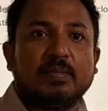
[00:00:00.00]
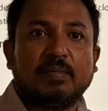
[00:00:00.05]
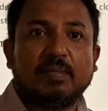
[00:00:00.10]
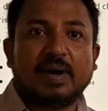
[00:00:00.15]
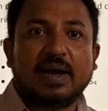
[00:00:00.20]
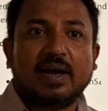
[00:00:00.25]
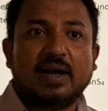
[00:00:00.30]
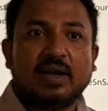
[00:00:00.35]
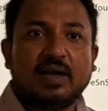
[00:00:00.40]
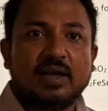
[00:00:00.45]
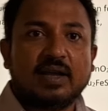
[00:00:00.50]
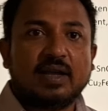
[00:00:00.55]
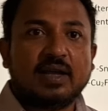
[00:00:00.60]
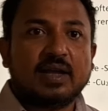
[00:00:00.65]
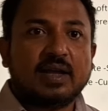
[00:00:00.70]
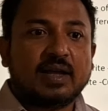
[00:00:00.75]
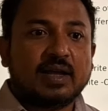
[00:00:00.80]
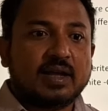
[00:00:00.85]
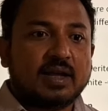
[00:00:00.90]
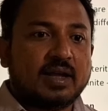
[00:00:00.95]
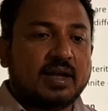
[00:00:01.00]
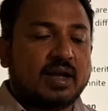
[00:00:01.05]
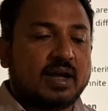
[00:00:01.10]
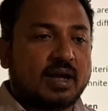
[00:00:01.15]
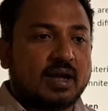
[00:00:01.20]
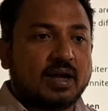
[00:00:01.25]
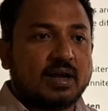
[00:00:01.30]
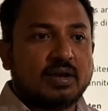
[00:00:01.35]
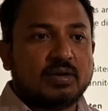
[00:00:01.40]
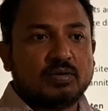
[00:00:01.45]
by
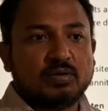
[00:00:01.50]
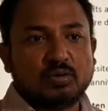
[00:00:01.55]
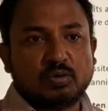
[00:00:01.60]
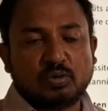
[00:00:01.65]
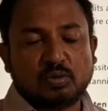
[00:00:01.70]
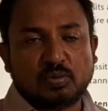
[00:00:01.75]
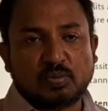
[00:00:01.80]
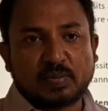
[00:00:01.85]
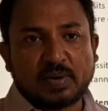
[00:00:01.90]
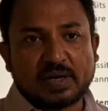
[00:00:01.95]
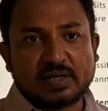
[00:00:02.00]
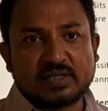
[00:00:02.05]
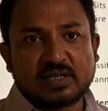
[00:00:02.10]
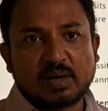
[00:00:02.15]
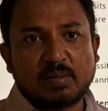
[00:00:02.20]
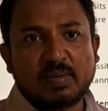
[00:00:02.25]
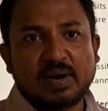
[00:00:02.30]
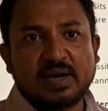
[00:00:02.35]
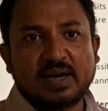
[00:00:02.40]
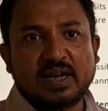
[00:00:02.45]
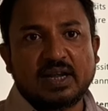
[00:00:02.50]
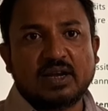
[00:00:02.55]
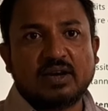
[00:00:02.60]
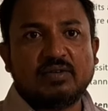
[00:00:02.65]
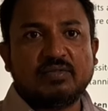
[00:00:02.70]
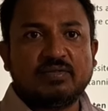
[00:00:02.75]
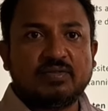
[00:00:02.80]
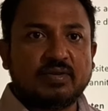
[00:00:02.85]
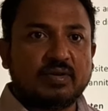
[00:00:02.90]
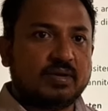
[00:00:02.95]
the partial melting
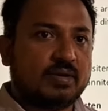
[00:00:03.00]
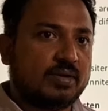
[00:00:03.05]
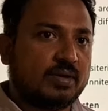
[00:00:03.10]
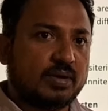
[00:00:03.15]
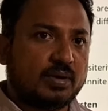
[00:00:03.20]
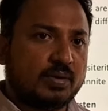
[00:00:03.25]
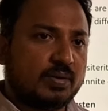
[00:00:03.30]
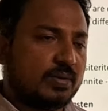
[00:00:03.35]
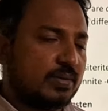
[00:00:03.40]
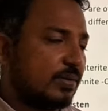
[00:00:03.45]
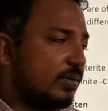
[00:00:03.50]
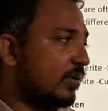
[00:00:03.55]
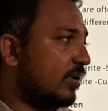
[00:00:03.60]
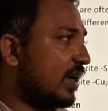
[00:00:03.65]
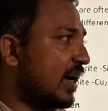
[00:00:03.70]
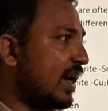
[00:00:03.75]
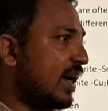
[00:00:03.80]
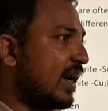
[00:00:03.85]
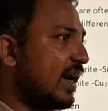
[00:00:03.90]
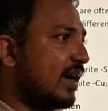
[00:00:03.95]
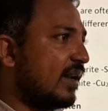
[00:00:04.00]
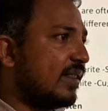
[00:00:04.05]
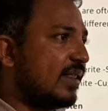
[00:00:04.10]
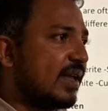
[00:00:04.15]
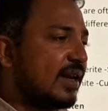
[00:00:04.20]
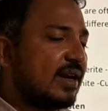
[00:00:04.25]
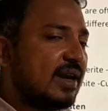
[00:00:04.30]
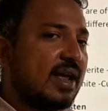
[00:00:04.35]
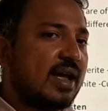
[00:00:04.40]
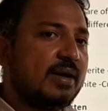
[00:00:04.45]
of your granite,
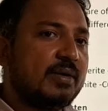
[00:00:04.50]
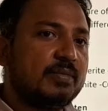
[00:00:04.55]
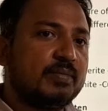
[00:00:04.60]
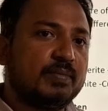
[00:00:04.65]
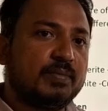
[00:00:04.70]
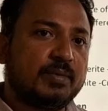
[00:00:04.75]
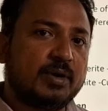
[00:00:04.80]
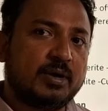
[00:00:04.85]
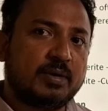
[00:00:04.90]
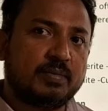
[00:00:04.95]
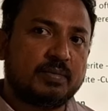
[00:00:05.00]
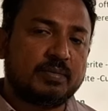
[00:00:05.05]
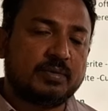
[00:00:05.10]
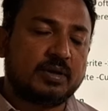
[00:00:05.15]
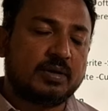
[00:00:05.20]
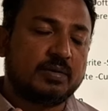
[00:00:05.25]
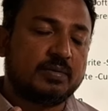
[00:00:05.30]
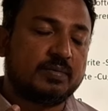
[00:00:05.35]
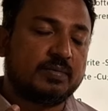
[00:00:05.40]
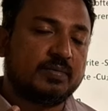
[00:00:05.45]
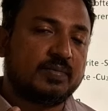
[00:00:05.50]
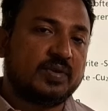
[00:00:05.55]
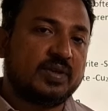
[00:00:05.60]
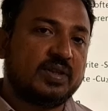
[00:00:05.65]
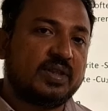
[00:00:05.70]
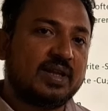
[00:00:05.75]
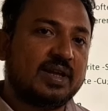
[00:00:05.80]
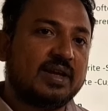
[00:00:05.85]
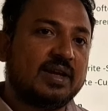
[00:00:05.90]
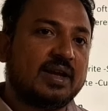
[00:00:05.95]
then
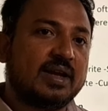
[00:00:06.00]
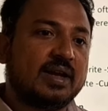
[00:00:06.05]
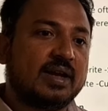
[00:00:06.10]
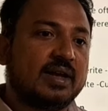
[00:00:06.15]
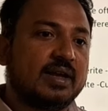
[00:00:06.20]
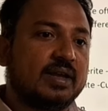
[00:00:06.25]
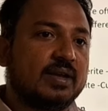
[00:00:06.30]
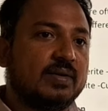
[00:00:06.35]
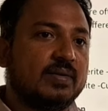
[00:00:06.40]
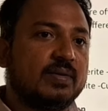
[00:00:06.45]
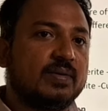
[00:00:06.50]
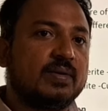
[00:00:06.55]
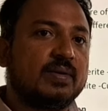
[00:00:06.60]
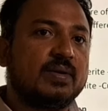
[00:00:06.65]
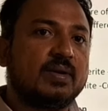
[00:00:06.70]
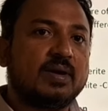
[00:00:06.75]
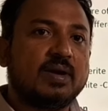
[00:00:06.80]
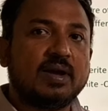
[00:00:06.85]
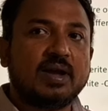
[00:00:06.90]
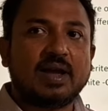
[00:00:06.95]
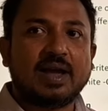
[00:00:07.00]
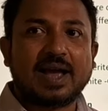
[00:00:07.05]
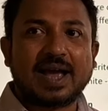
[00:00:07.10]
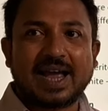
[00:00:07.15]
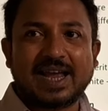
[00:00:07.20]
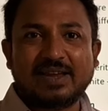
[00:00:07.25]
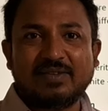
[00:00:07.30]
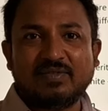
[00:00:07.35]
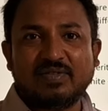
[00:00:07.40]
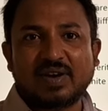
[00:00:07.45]
with your
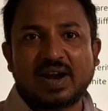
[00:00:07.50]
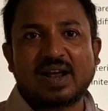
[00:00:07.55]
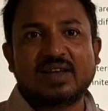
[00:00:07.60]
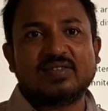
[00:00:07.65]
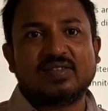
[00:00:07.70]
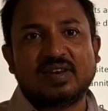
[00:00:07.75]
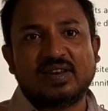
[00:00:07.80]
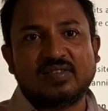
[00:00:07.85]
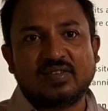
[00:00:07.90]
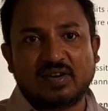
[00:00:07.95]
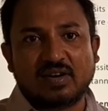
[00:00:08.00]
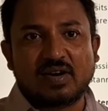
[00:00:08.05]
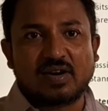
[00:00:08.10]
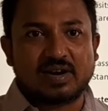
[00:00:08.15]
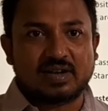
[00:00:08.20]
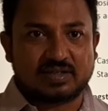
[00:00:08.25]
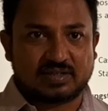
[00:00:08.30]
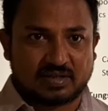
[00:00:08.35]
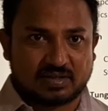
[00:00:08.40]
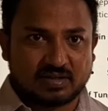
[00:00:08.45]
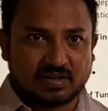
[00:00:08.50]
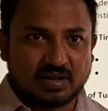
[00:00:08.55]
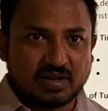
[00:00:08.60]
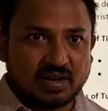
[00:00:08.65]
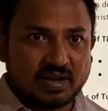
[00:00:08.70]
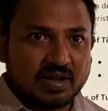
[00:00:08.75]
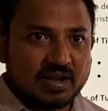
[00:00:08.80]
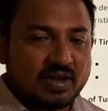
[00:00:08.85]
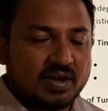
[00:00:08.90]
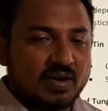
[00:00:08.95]
high fractionation condition
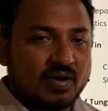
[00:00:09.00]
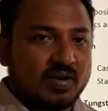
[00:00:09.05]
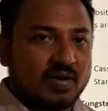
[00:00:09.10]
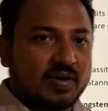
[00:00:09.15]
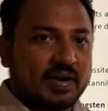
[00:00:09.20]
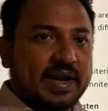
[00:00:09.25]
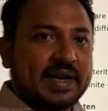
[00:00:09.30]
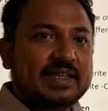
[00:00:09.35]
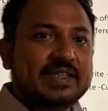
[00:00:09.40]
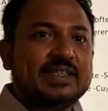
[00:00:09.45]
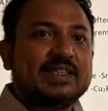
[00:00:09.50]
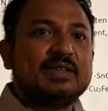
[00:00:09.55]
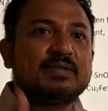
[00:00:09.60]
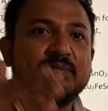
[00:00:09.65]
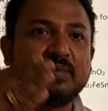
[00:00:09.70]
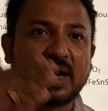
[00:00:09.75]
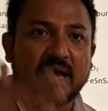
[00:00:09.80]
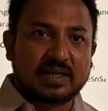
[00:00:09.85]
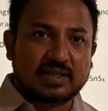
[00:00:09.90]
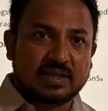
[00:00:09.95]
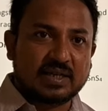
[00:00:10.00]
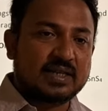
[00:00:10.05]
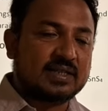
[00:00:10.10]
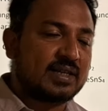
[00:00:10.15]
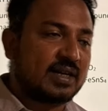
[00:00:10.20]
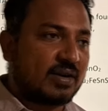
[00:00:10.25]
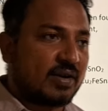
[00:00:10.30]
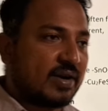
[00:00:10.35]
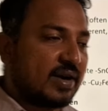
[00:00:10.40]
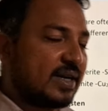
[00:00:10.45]
or extreme
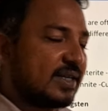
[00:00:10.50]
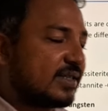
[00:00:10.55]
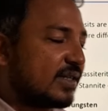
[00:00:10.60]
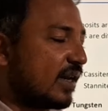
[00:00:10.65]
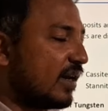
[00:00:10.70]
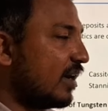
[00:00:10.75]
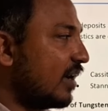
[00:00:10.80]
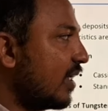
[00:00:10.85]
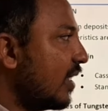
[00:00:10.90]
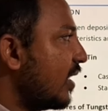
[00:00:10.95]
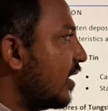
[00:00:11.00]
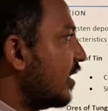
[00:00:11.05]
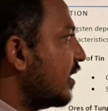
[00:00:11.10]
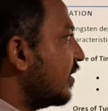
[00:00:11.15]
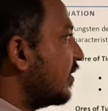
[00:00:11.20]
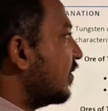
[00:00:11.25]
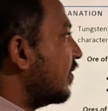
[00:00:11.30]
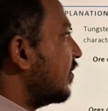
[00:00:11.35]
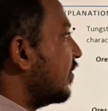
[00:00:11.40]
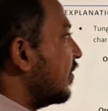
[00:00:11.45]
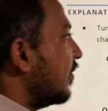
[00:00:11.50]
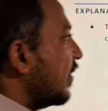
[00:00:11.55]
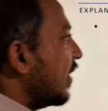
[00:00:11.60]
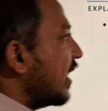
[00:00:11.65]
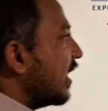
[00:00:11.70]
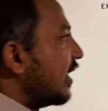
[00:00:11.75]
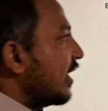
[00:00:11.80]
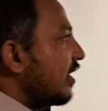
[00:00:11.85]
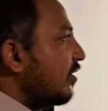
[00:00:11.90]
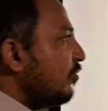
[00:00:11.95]
fractionation condition,
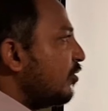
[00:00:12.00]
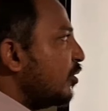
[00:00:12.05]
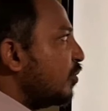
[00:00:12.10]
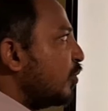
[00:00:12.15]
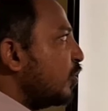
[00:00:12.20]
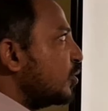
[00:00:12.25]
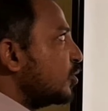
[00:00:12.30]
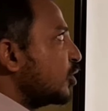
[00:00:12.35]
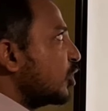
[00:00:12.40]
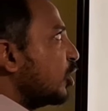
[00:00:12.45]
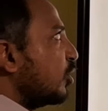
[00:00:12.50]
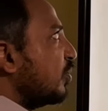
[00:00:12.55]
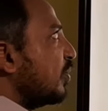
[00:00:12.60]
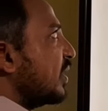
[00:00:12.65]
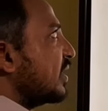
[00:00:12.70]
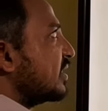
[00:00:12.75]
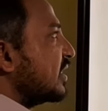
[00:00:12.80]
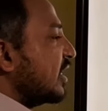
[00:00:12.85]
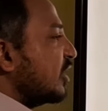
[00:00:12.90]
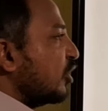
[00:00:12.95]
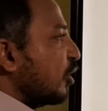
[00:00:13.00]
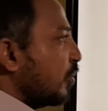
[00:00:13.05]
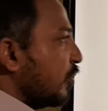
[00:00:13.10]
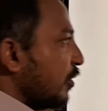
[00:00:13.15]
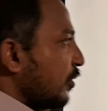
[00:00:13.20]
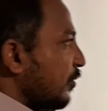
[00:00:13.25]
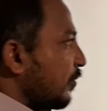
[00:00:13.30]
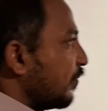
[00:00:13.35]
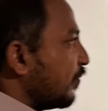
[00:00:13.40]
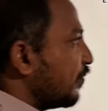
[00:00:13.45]
they give deposition of
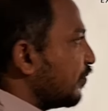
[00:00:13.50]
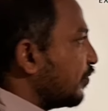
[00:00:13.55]
SnW.